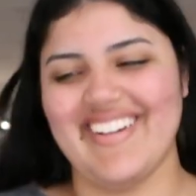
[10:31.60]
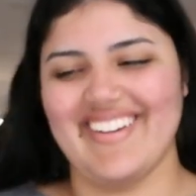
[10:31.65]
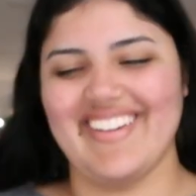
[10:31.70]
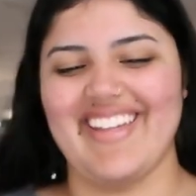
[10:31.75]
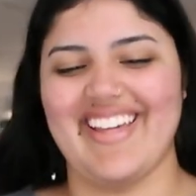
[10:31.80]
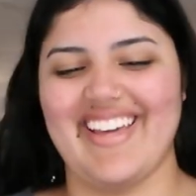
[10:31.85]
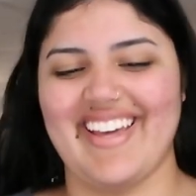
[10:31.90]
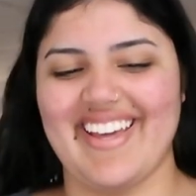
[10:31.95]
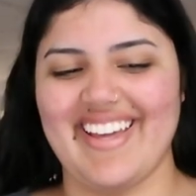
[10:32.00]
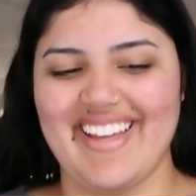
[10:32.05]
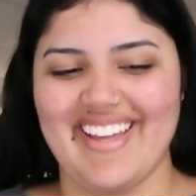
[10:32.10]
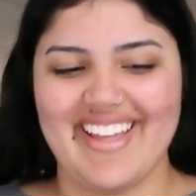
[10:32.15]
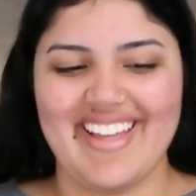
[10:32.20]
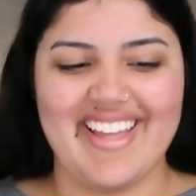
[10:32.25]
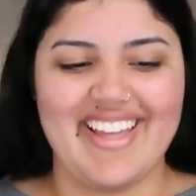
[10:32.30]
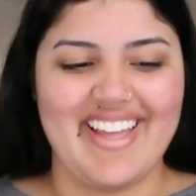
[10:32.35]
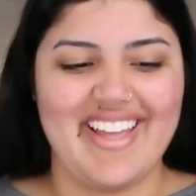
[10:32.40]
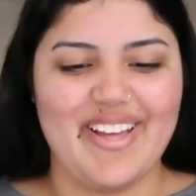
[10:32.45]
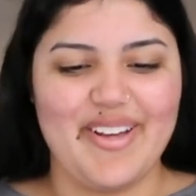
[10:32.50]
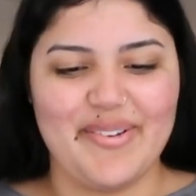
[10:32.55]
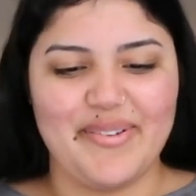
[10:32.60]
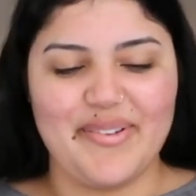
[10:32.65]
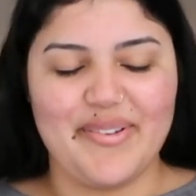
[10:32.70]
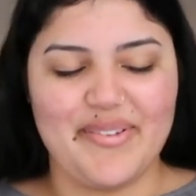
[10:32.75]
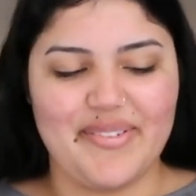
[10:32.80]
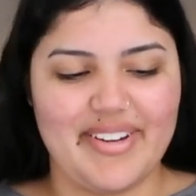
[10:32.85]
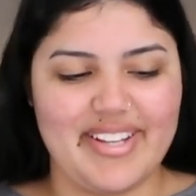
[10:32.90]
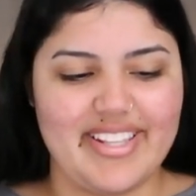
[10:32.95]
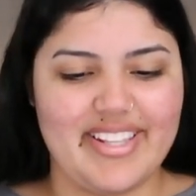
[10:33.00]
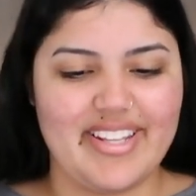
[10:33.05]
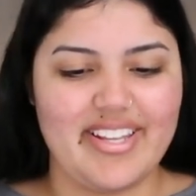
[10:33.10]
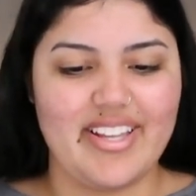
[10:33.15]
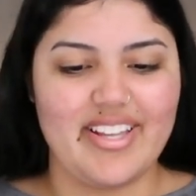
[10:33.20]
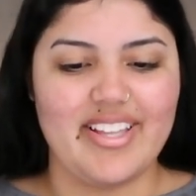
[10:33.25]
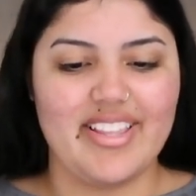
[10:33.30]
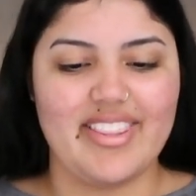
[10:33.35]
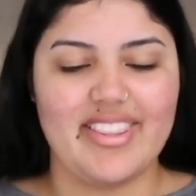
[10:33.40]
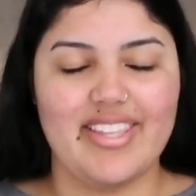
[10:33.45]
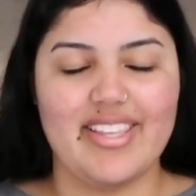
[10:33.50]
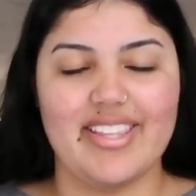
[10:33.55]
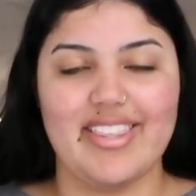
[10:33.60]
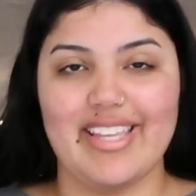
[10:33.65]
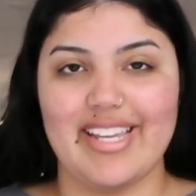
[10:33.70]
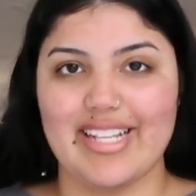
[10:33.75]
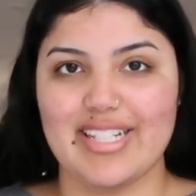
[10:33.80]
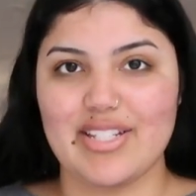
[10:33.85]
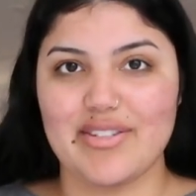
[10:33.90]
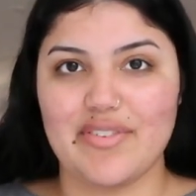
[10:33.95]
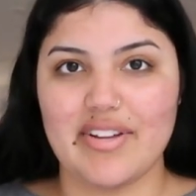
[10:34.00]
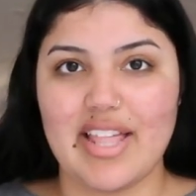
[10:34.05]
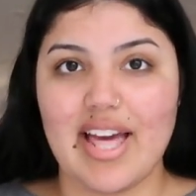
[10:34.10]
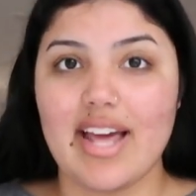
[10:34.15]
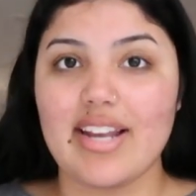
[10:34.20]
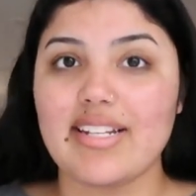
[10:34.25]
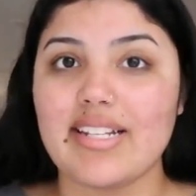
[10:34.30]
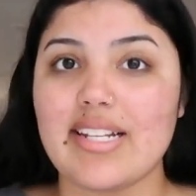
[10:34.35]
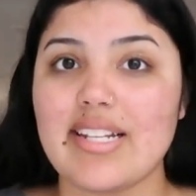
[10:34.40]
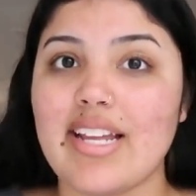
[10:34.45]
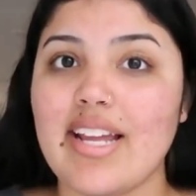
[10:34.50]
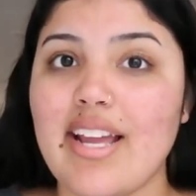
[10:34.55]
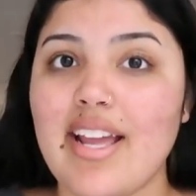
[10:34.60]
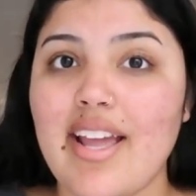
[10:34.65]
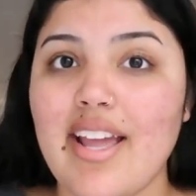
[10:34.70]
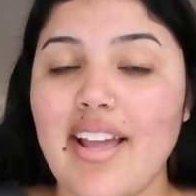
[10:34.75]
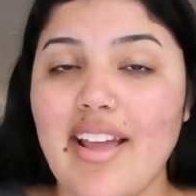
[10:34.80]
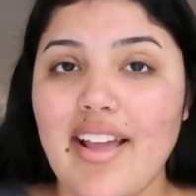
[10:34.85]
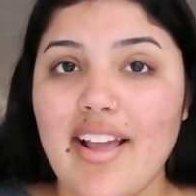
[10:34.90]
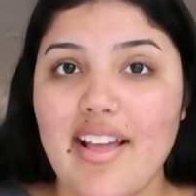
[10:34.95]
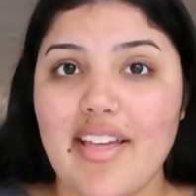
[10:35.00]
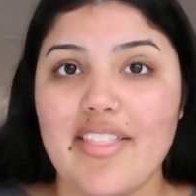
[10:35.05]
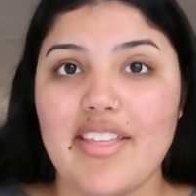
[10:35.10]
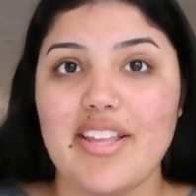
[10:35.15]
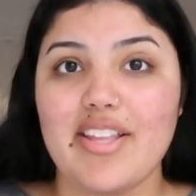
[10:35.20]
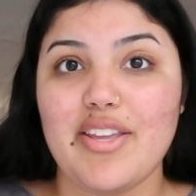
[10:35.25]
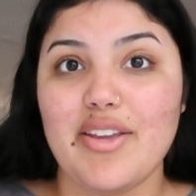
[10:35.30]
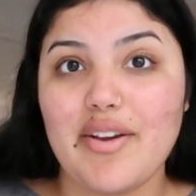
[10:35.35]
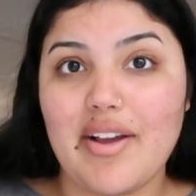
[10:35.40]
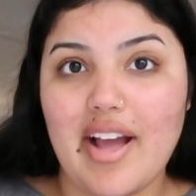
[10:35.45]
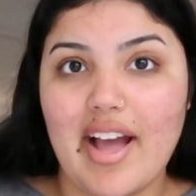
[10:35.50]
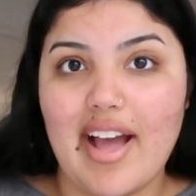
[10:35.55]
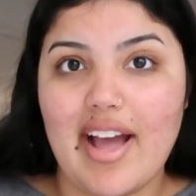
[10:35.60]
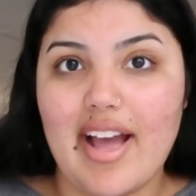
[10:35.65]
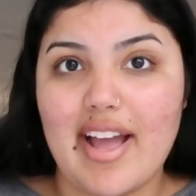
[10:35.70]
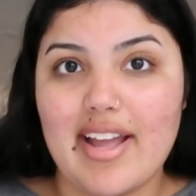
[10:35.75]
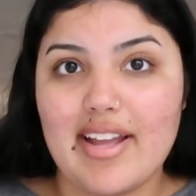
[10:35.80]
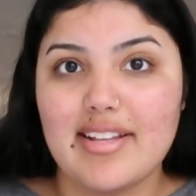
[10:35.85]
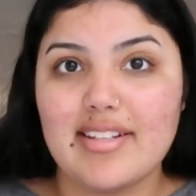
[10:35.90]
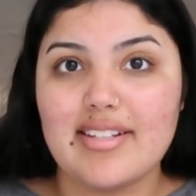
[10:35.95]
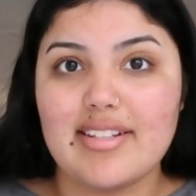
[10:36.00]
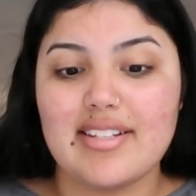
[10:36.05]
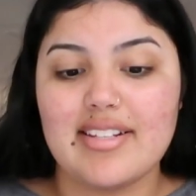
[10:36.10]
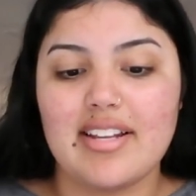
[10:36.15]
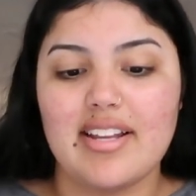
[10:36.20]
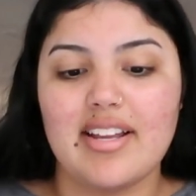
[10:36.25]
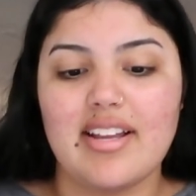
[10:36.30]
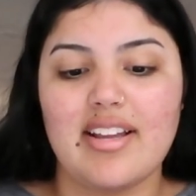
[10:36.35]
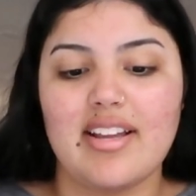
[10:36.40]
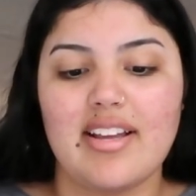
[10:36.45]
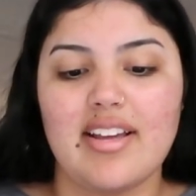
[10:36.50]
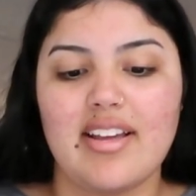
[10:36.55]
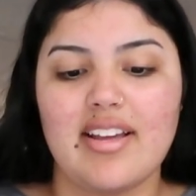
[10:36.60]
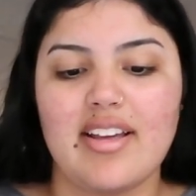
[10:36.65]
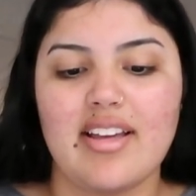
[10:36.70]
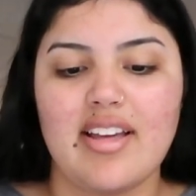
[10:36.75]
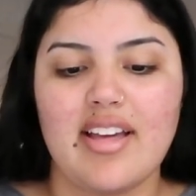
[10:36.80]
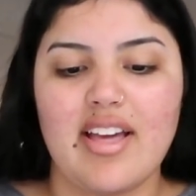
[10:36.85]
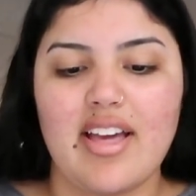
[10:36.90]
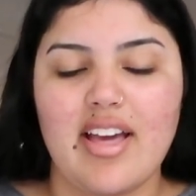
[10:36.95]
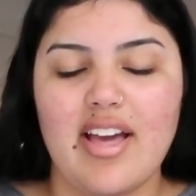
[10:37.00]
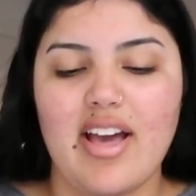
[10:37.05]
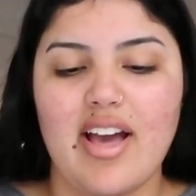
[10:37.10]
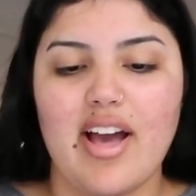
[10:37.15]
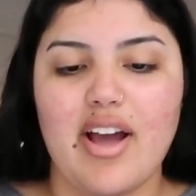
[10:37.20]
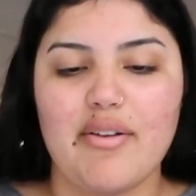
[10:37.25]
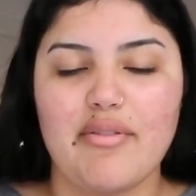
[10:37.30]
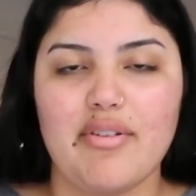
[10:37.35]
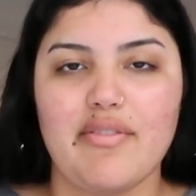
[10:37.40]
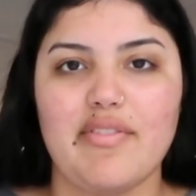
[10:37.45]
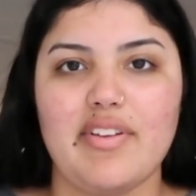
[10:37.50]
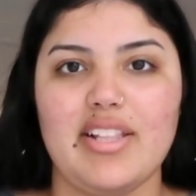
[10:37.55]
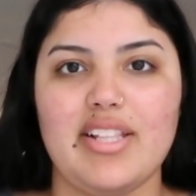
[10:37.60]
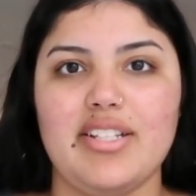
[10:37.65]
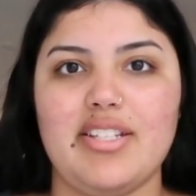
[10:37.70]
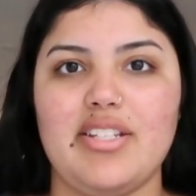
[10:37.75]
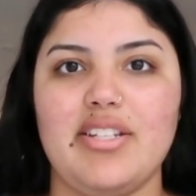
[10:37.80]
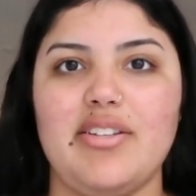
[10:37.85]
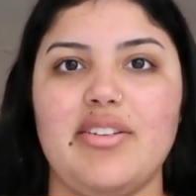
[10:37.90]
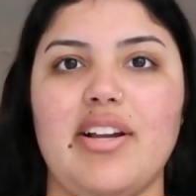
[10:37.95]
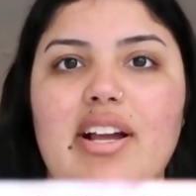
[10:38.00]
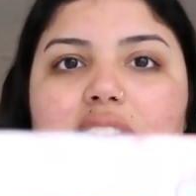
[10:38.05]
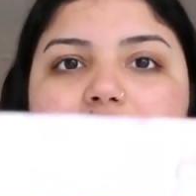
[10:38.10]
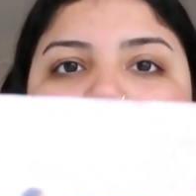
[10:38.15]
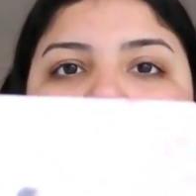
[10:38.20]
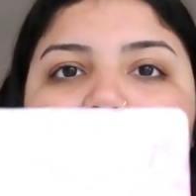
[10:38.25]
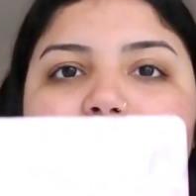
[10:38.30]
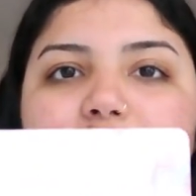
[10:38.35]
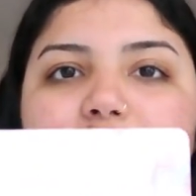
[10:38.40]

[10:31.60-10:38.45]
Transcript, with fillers: okay, we'll read the things for that. And then you guys, I'll reveal it to you guys